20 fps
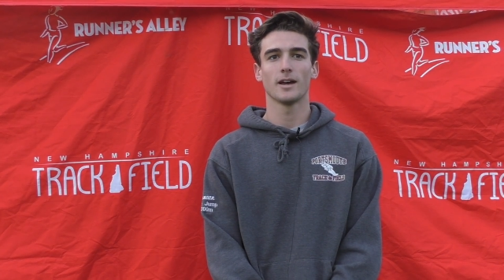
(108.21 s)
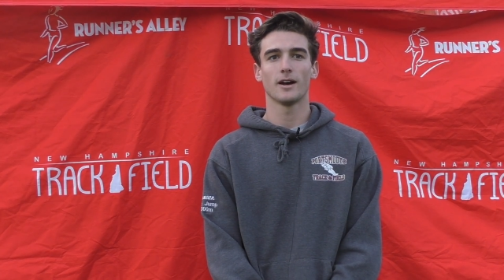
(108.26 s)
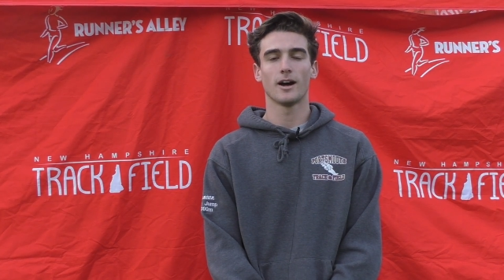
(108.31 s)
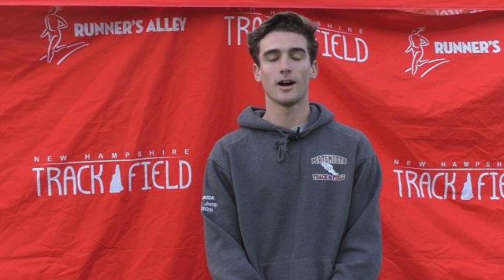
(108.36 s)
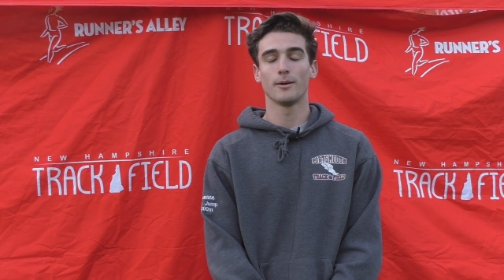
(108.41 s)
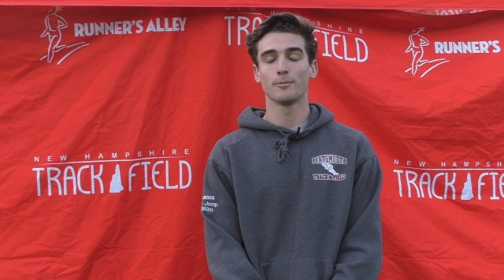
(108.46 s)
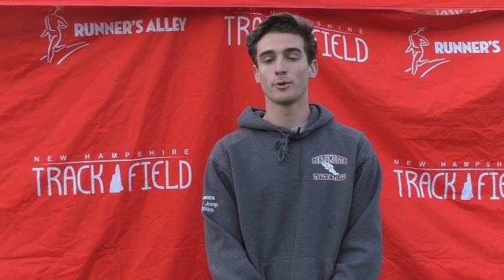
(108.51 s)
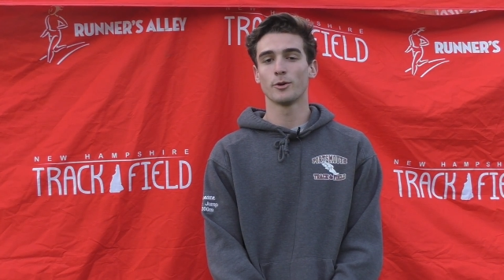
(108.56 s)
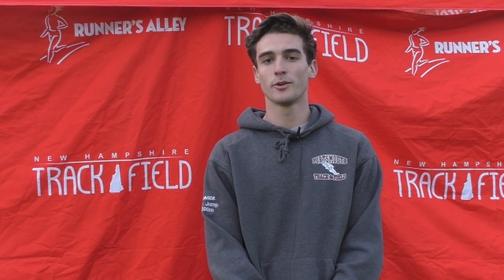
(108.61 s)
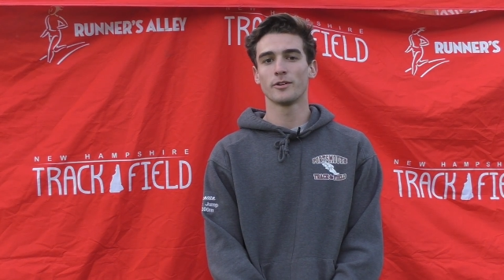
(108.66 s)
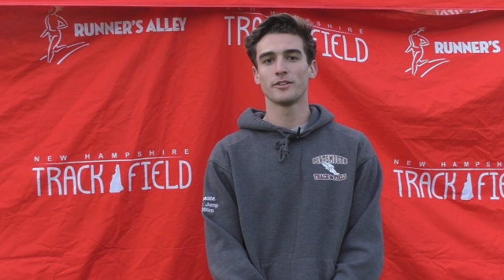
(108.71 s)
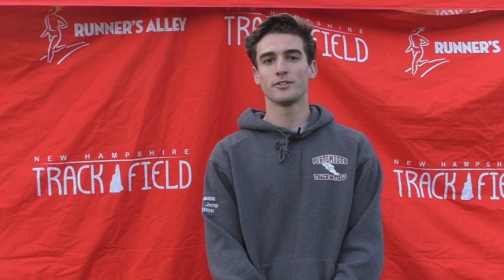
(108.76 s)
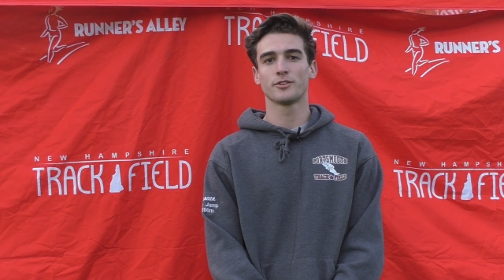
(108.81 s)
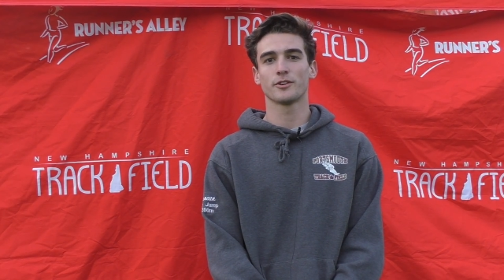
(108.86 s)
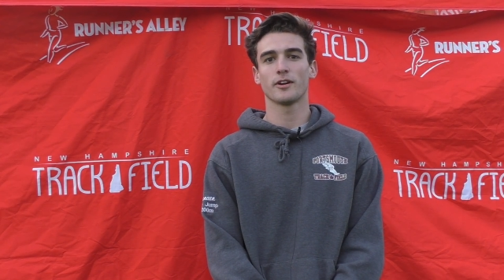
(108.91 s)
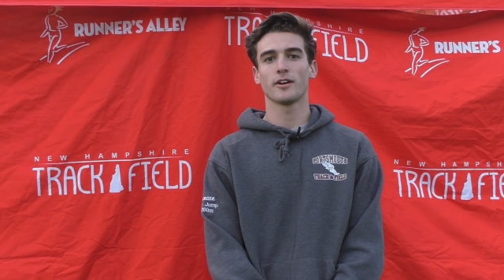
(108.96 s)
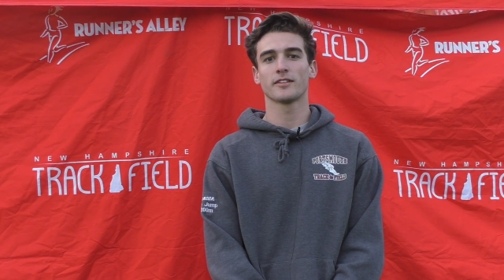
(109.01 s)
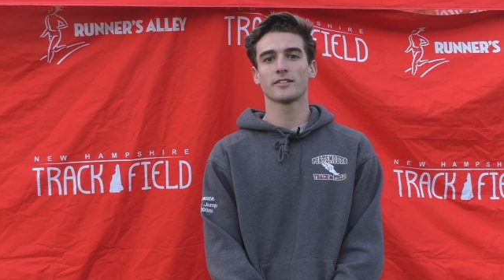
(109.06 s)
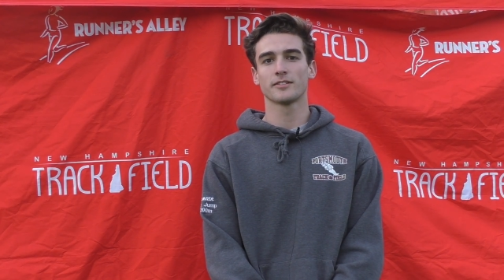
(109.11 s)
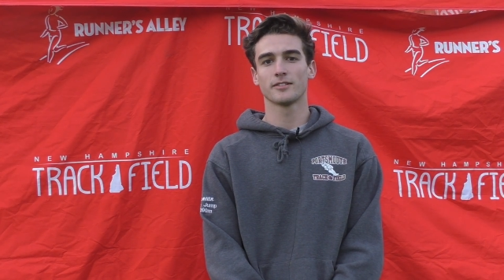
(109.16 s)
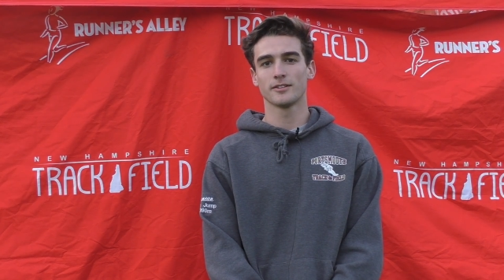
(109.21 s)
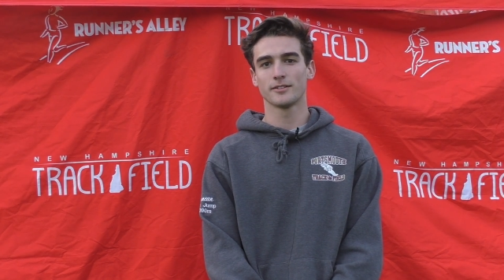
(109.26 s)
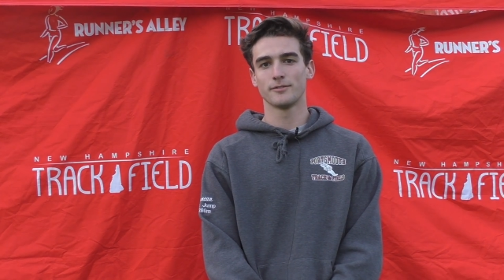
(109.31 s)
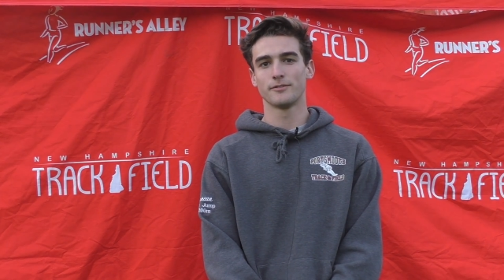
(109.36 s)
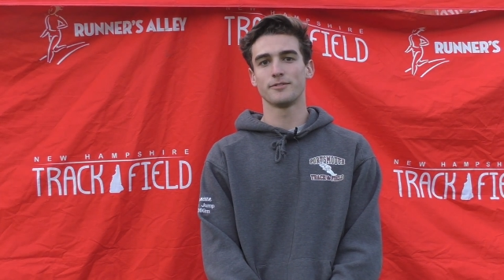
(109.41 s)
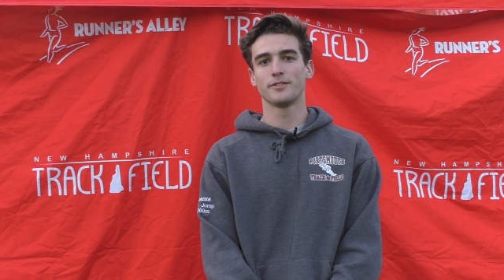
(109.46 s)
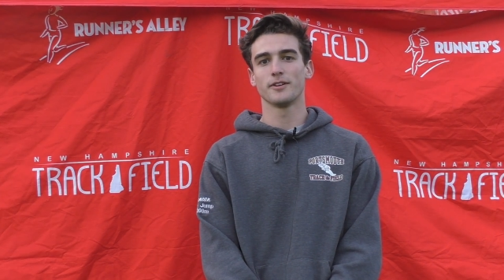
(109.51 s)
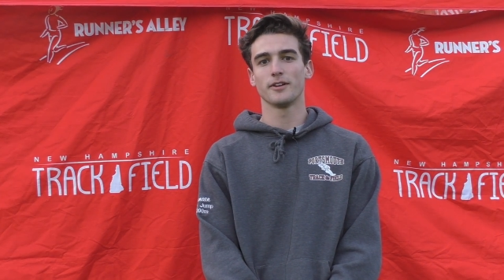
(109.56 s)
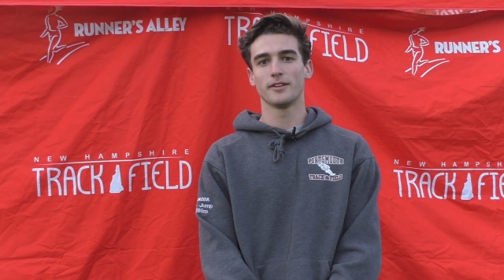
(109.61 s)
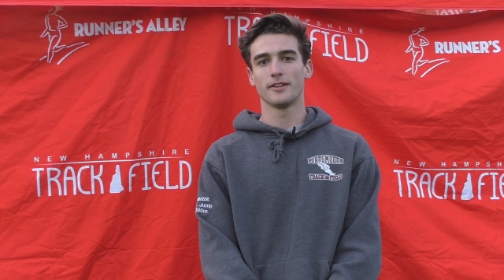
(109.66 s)
Uh, I'm going to Drexel
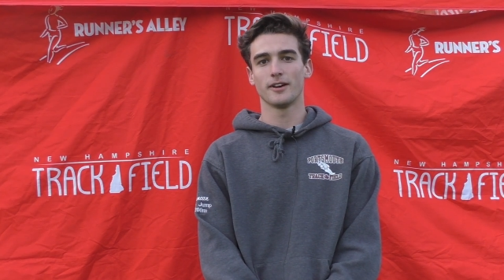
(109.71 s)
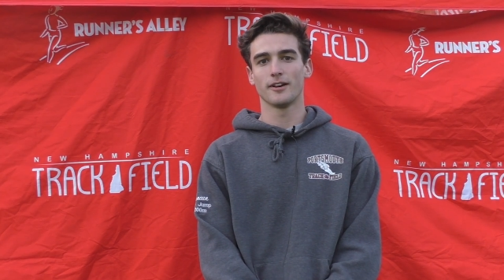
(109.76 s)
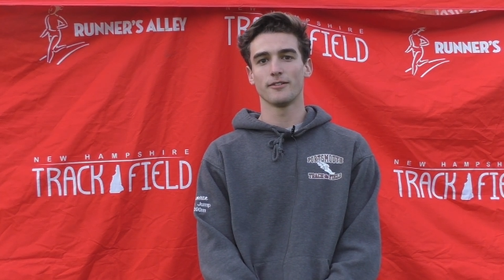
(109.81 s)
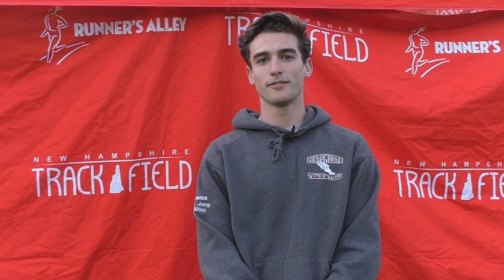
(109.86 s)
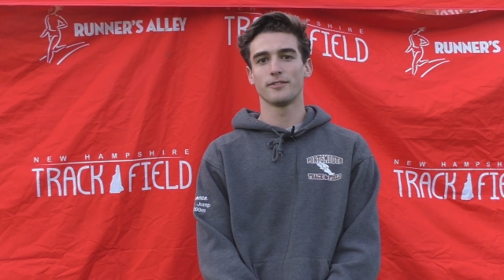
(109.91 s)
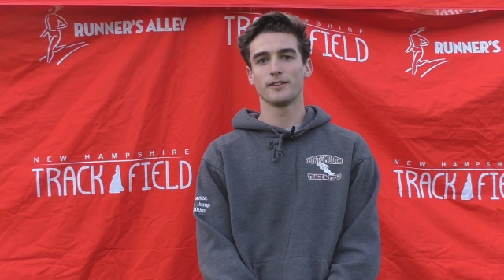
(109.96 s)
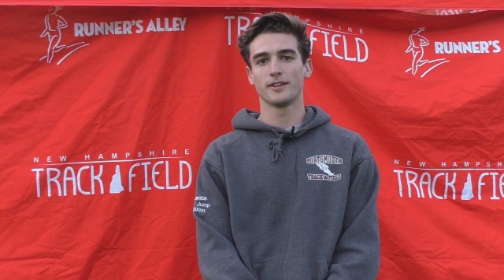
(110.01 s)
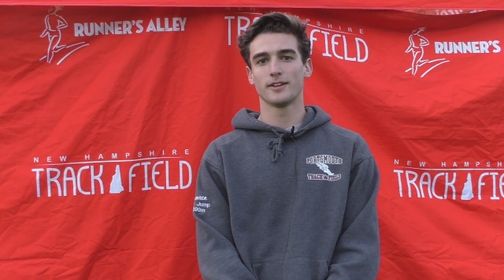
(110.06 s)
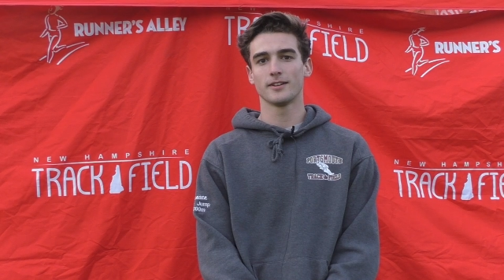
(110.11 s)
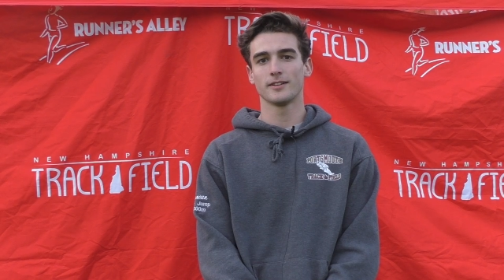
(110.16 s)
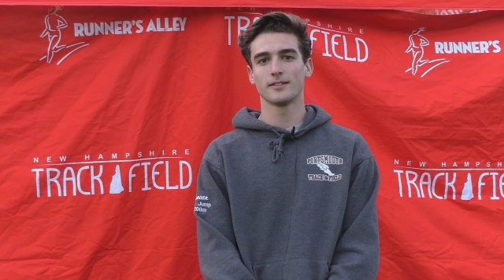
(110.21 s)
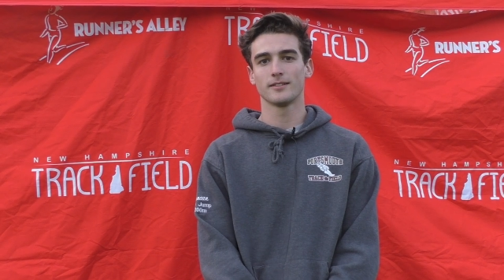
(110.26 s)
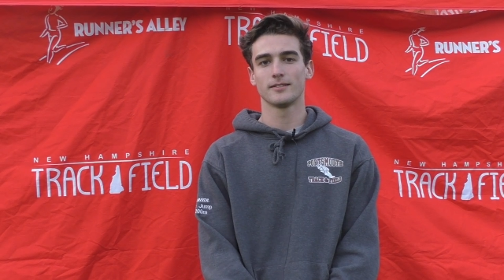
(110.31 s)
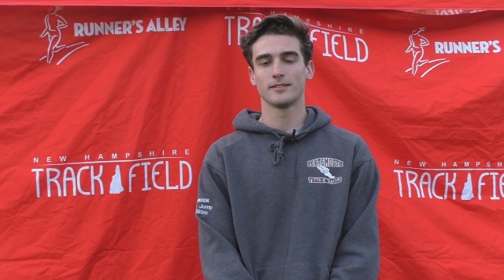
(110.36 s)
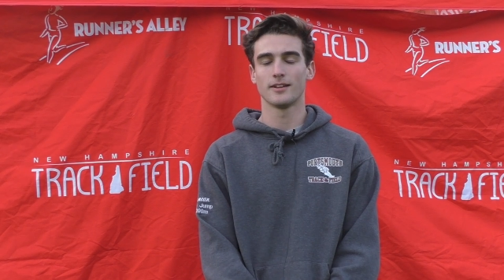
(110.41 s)
in Philadelphia.